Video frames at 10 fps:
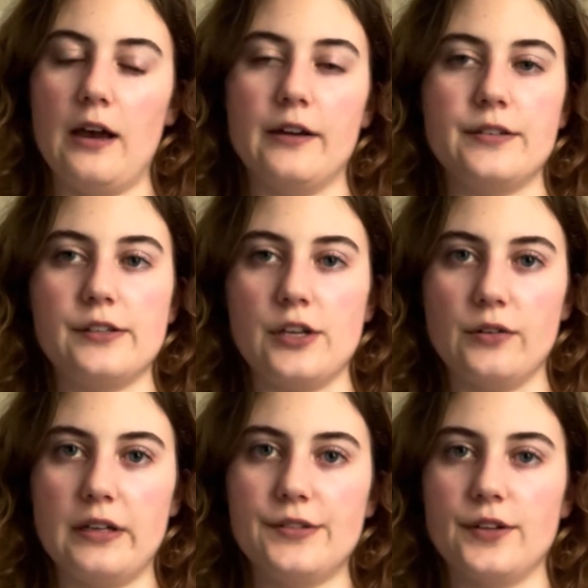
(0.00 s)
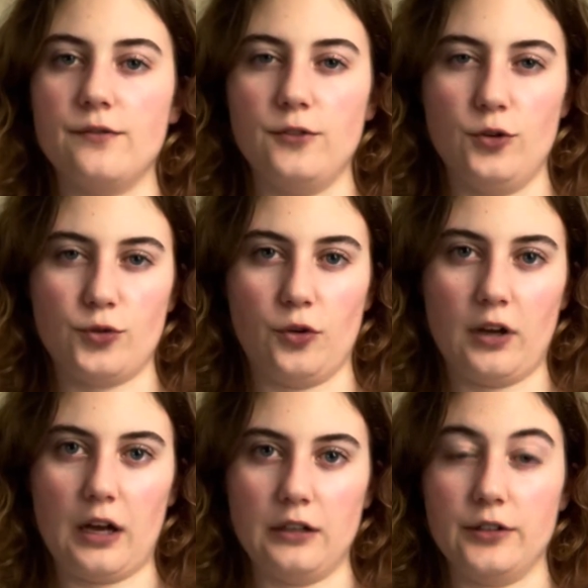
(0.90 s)
a series of neutral
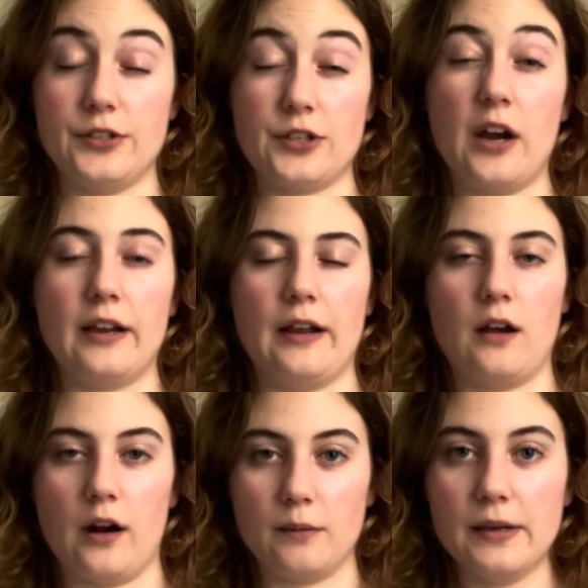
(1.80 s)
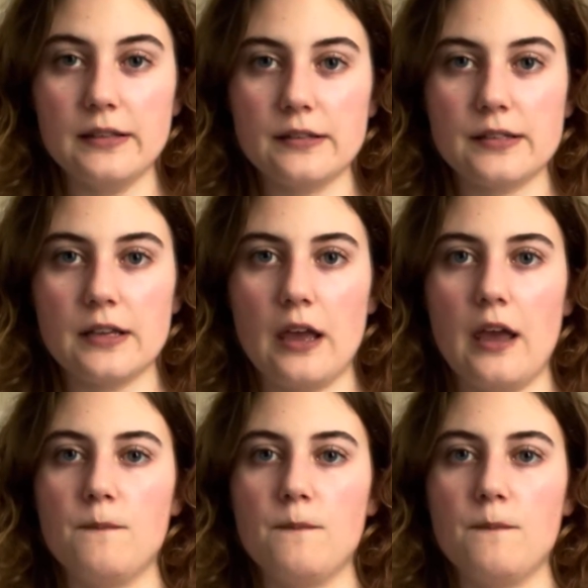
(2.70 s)
colored stockinette garments